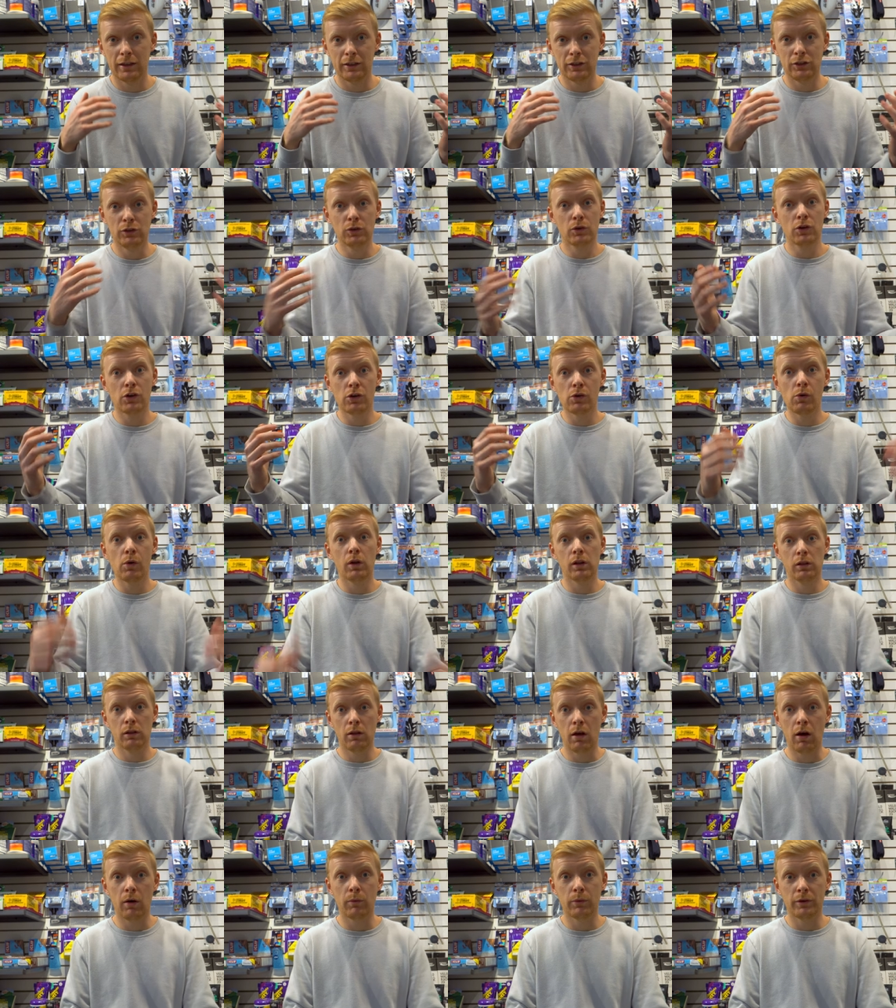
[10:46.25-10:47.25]
You can do a
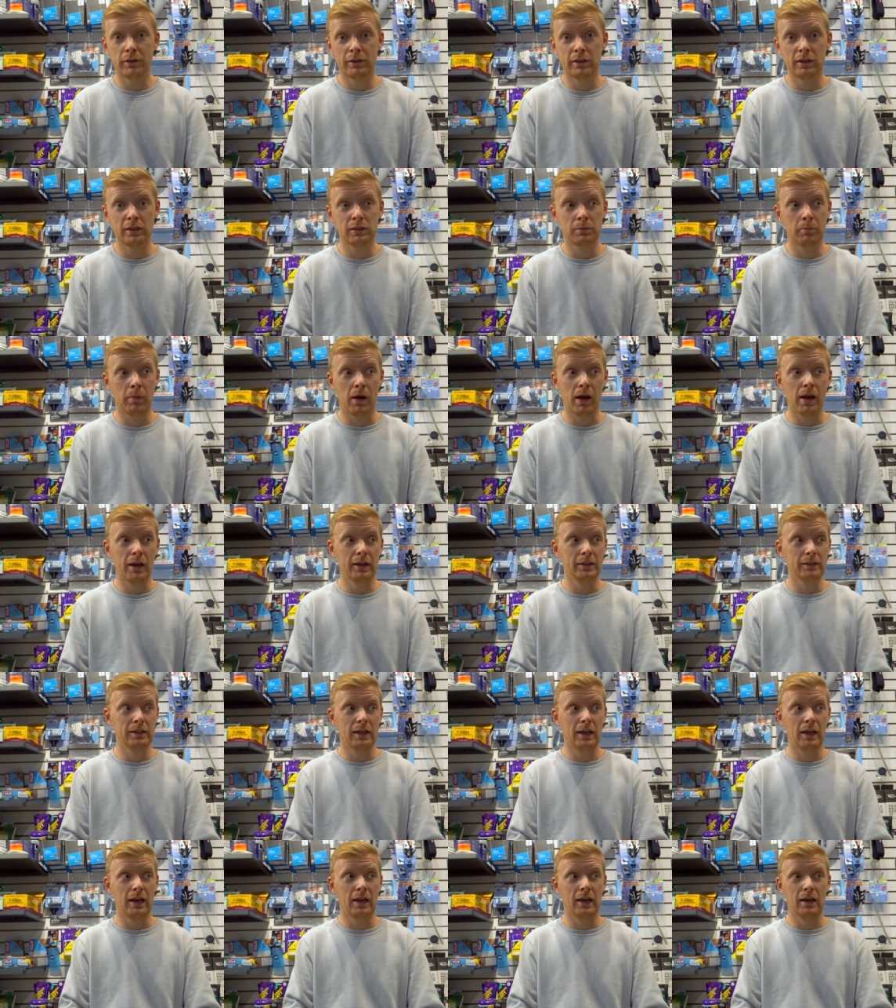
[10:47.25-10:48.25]
lot with these bikes
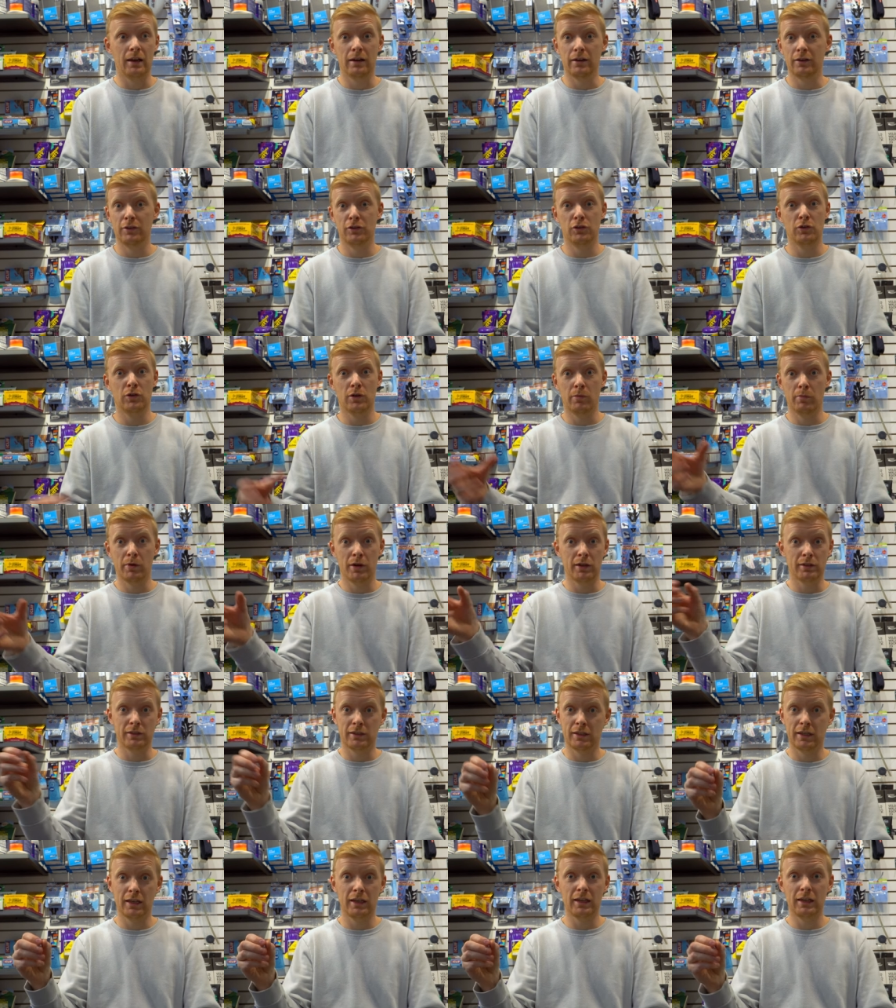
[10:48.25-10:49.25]
and you can put a
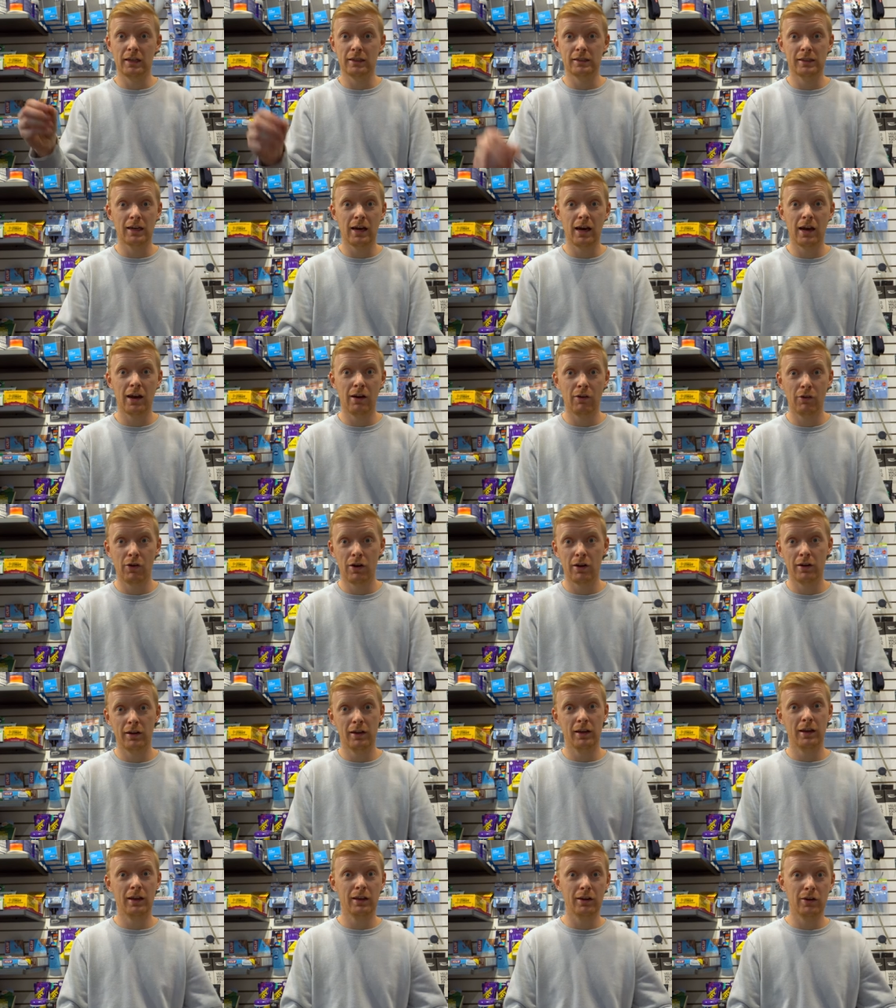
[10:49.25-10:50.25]
skinnier tire on
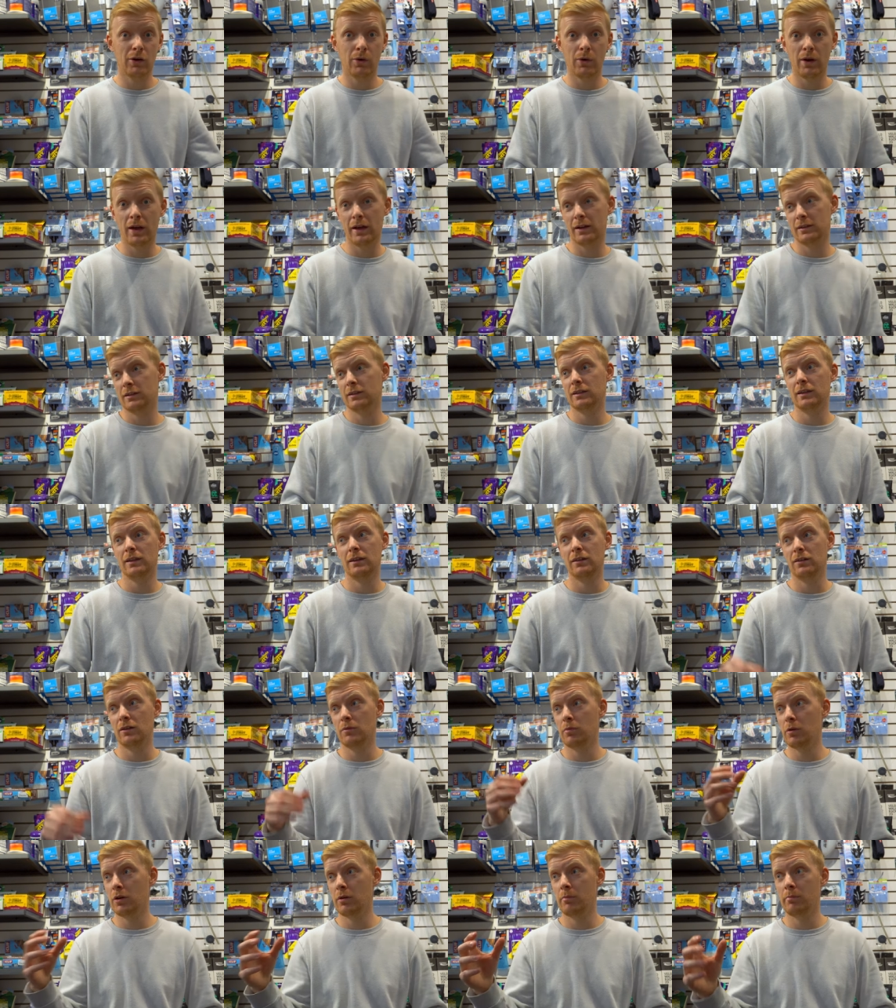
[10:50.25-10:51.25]
it and go XC. You
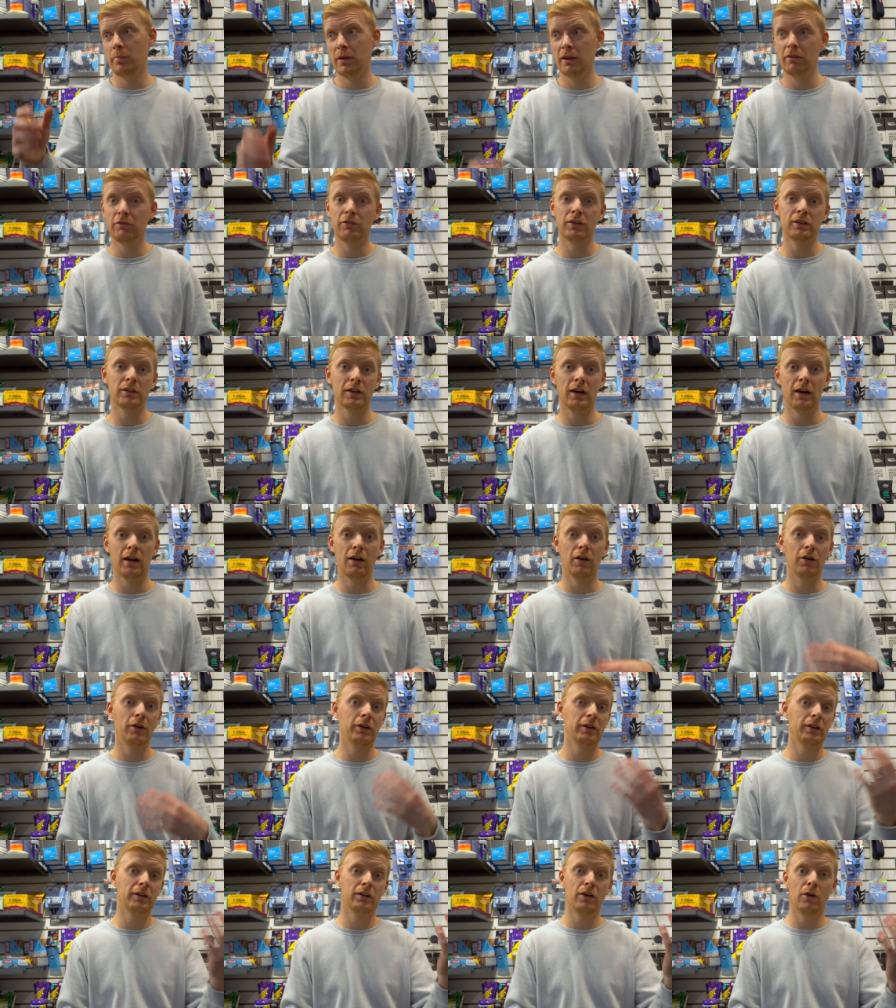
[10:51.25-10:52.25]
can put a beefy tire
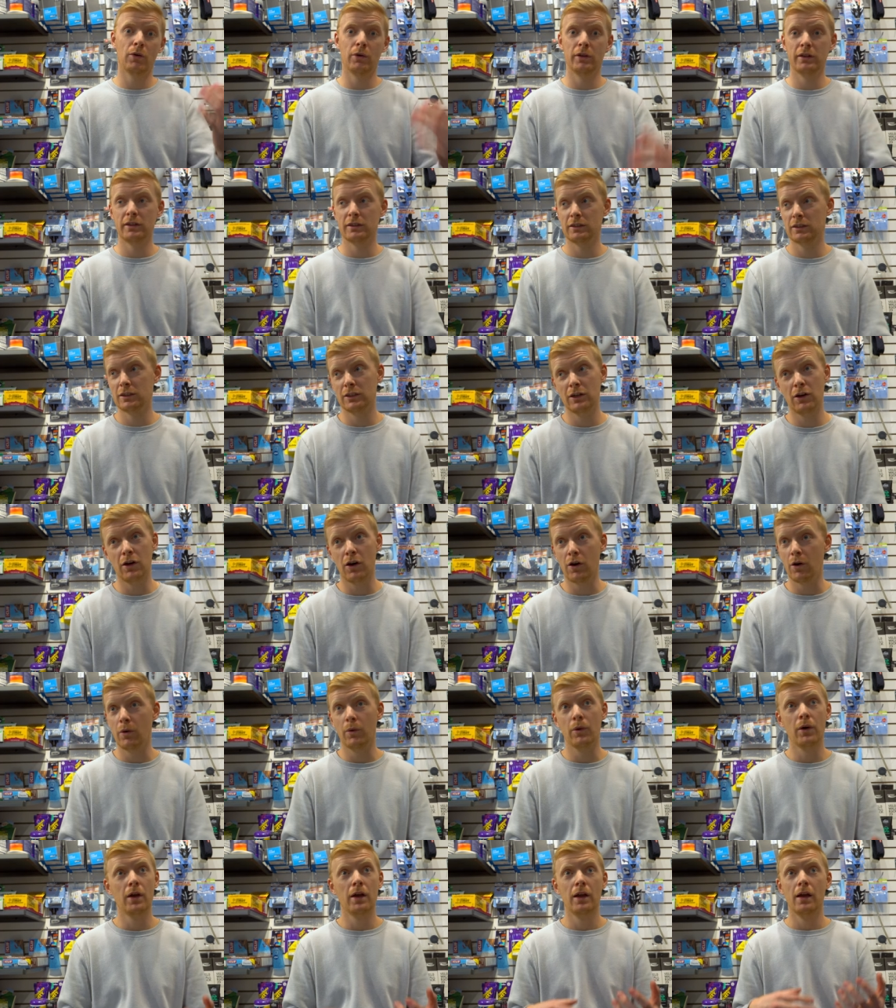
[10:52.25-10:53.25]
on it and go in the
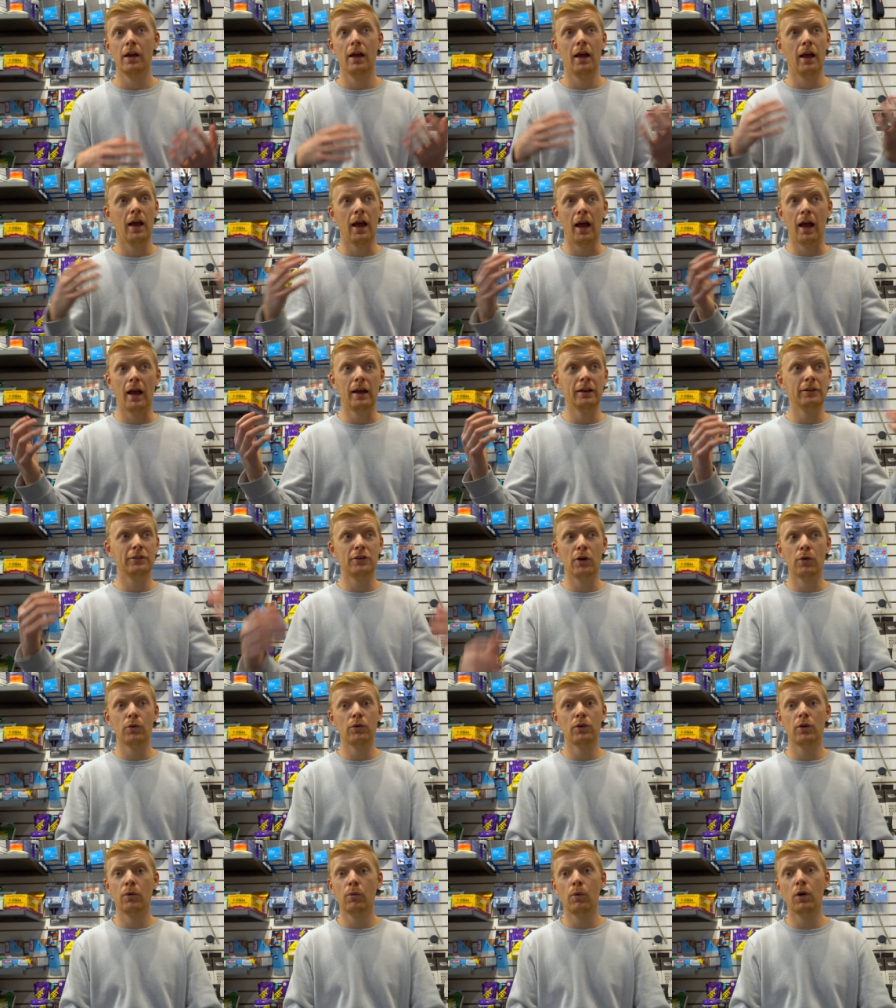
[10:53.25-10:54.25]
snow. I
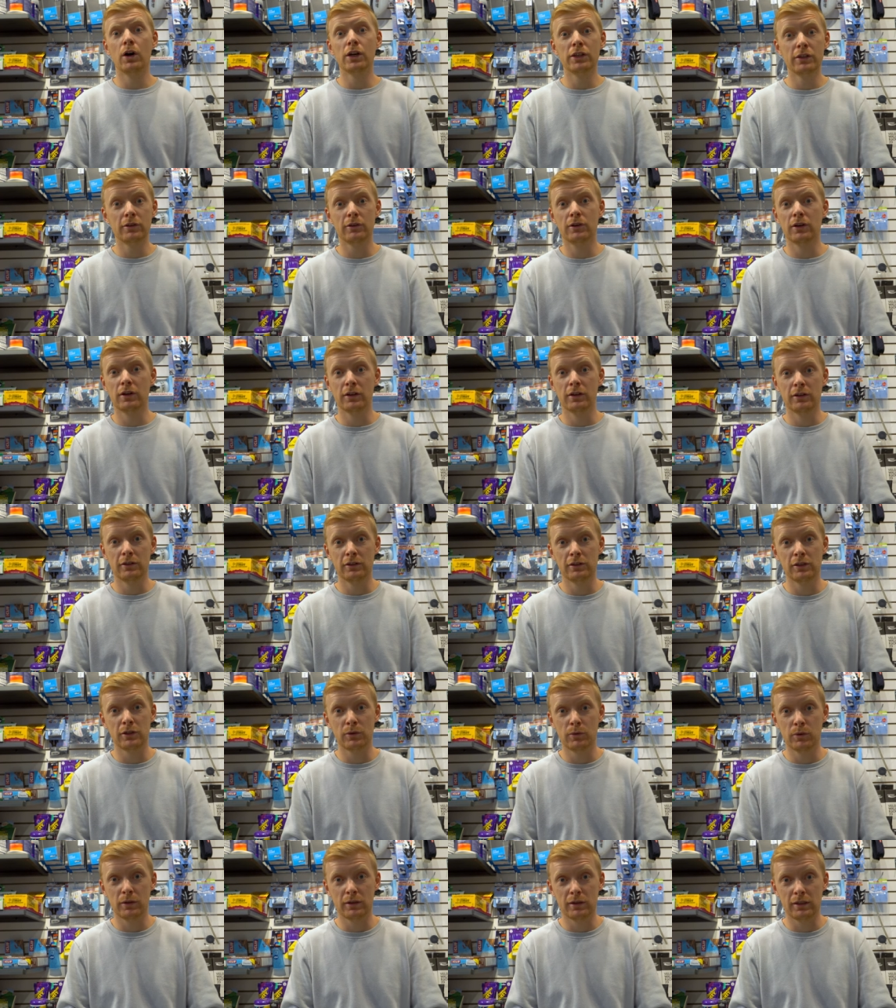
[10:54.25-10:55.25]
don't know what you can
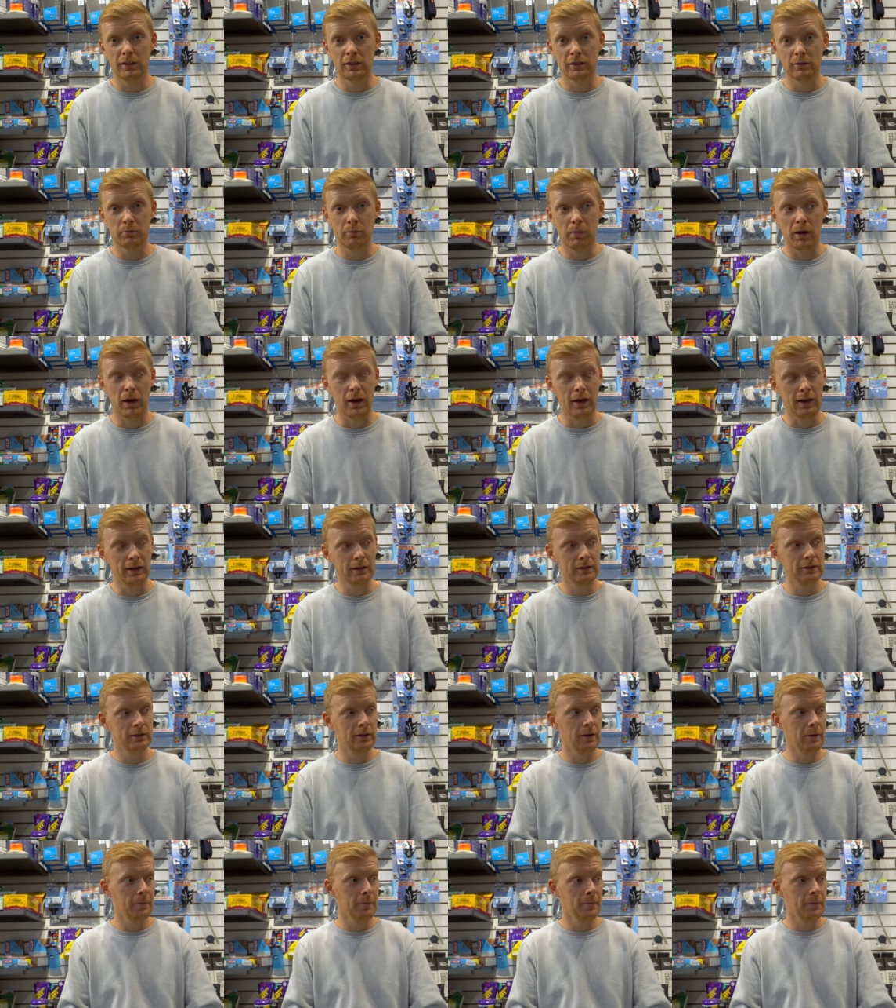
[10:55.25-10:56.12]
do with these bikes.